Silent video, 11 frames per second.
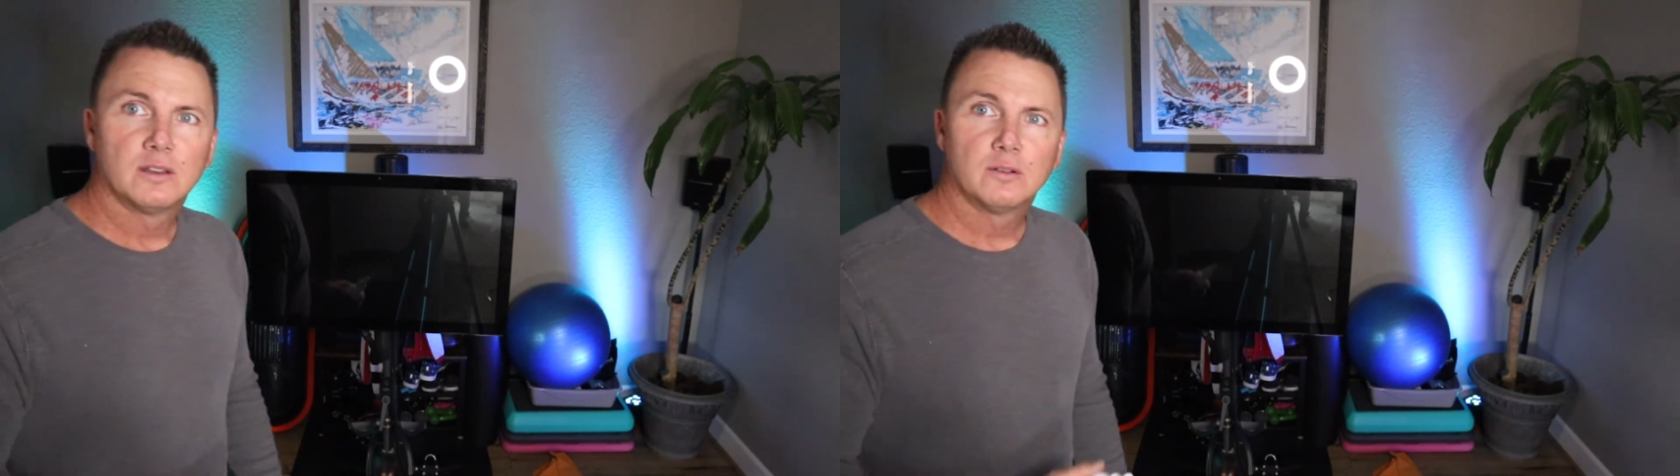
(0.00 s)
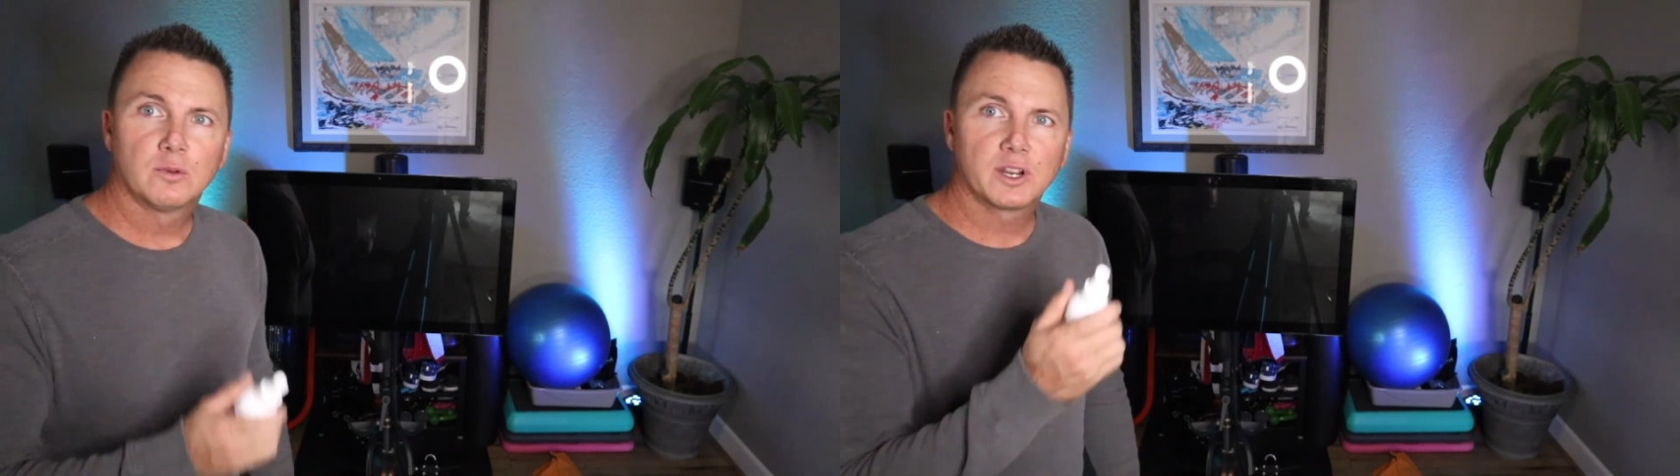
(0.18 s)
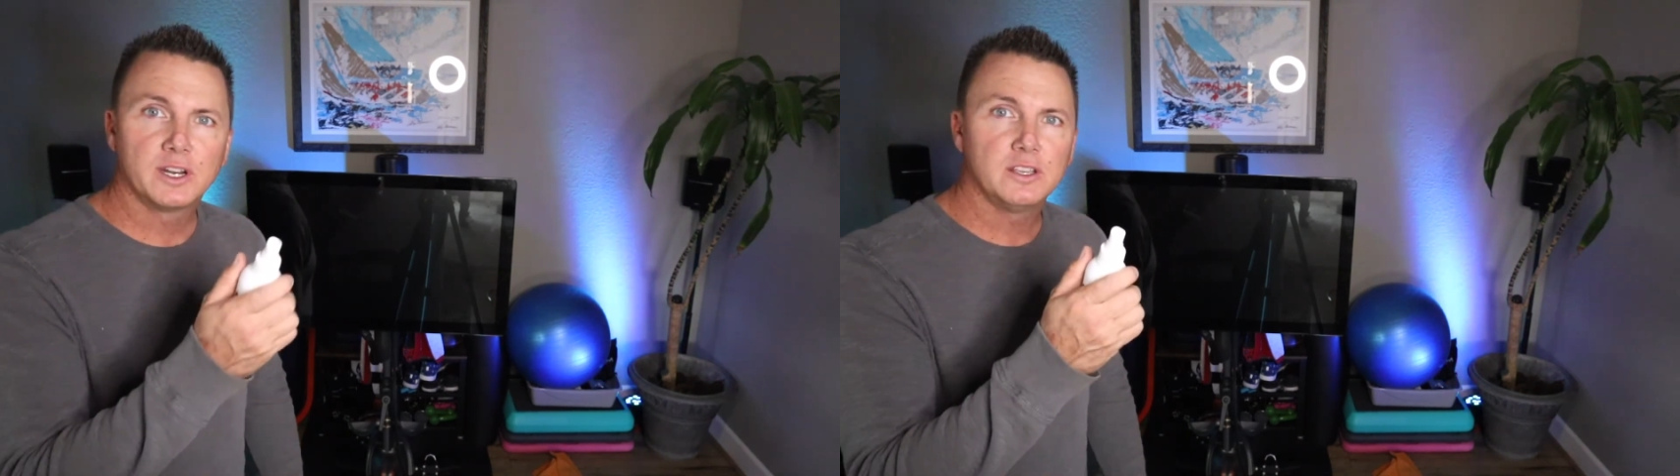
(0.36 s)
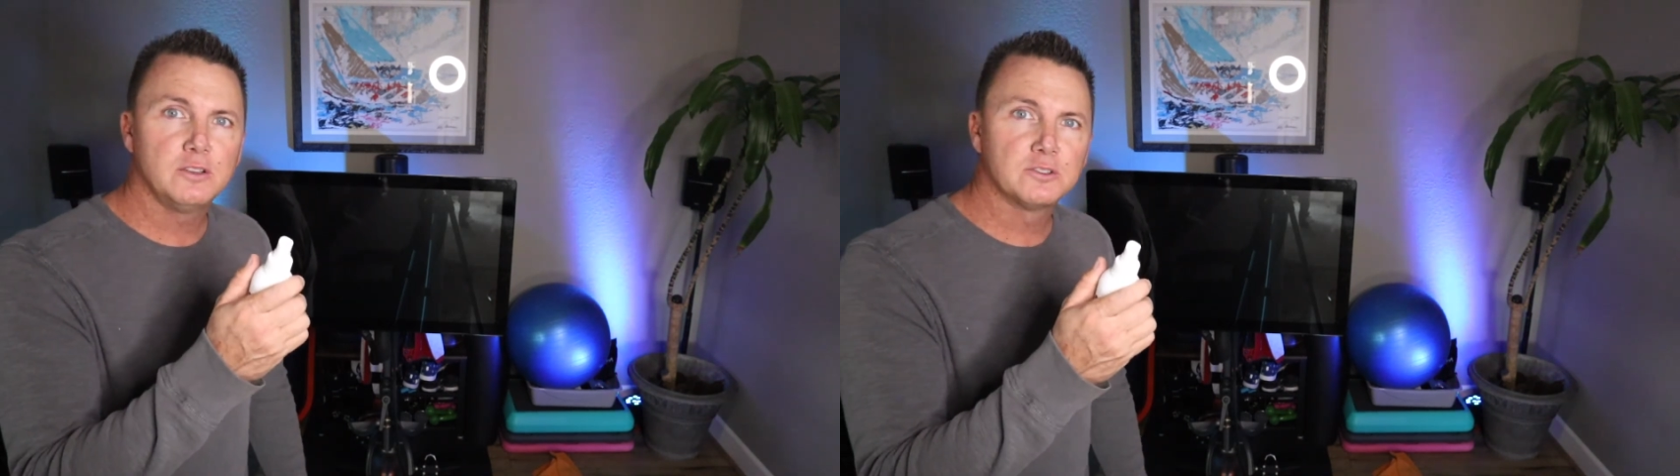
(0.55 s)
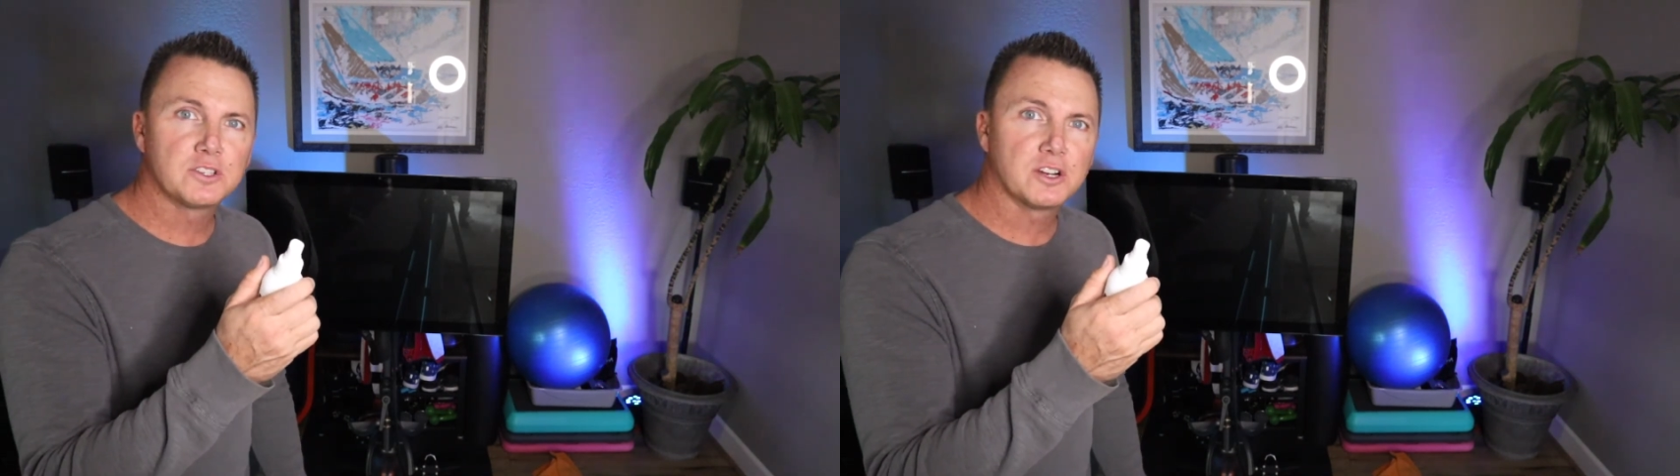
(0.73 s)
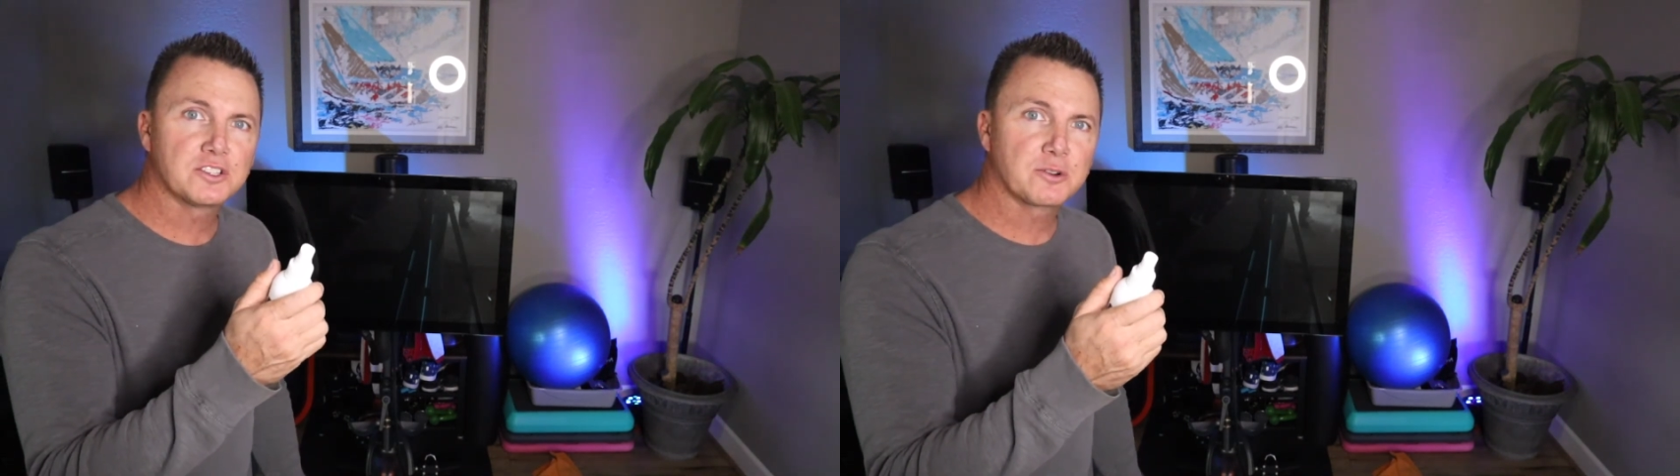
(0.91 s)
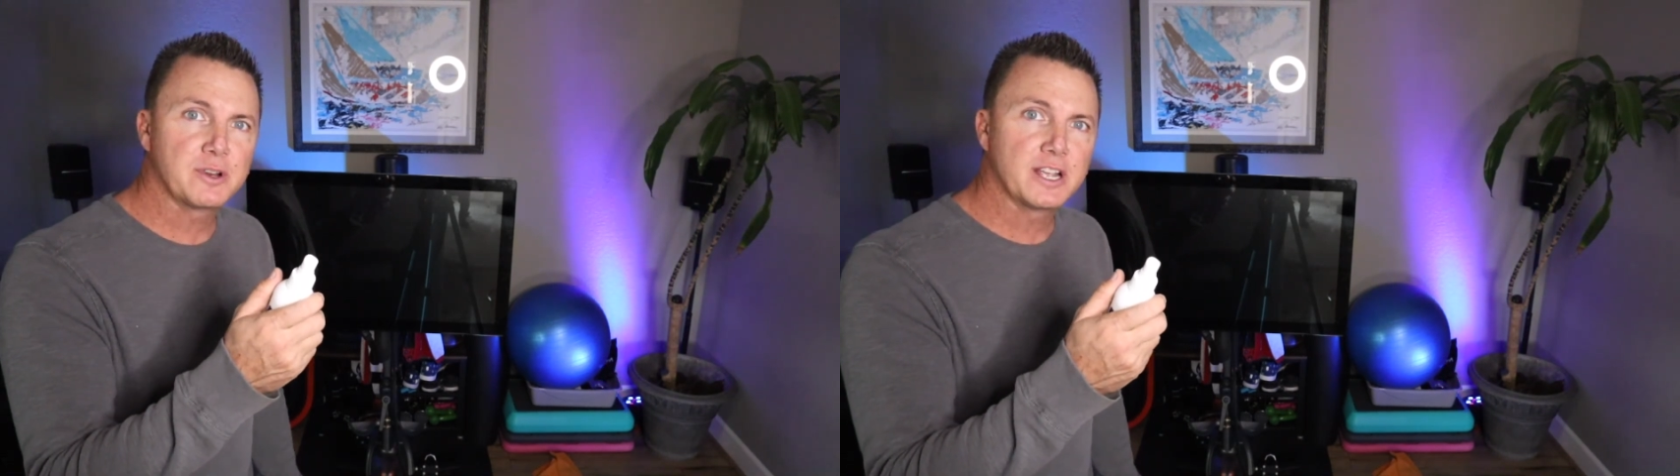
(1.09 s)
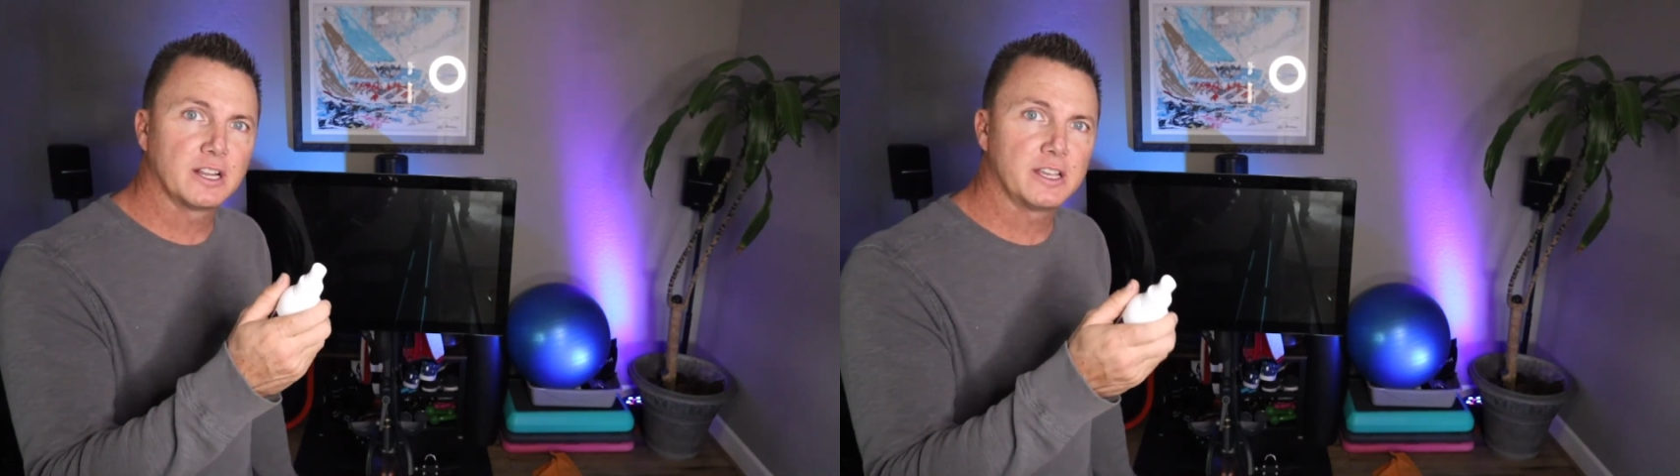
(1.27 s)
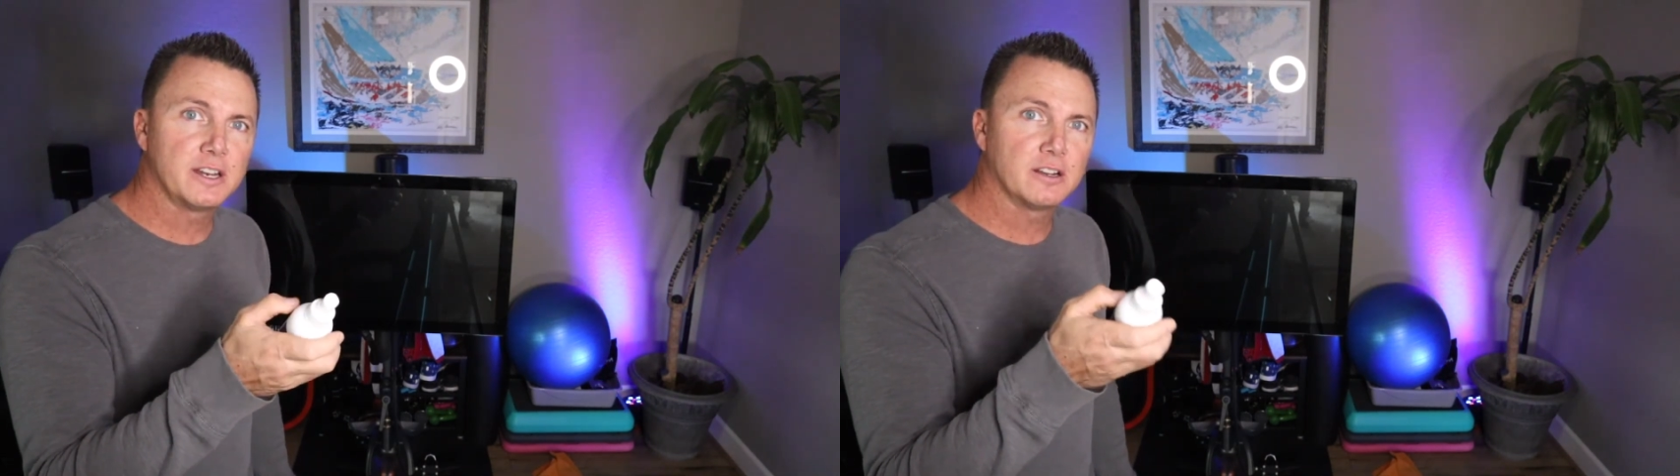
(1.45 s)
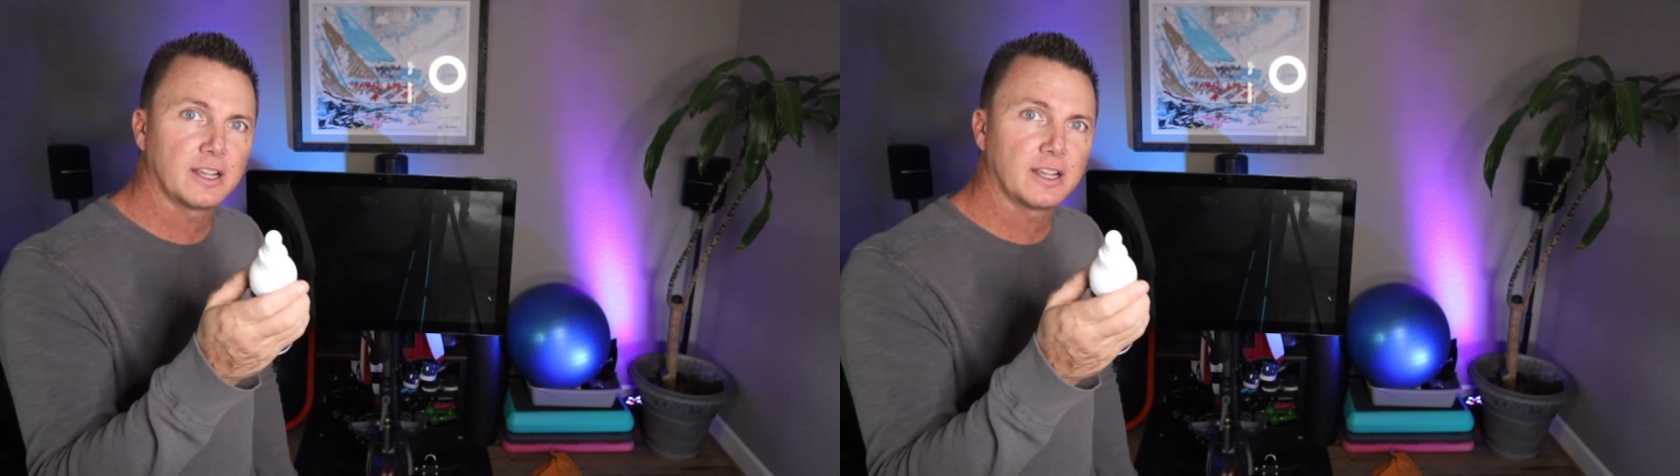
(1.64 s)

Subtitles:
We're going to use our screen cleaner.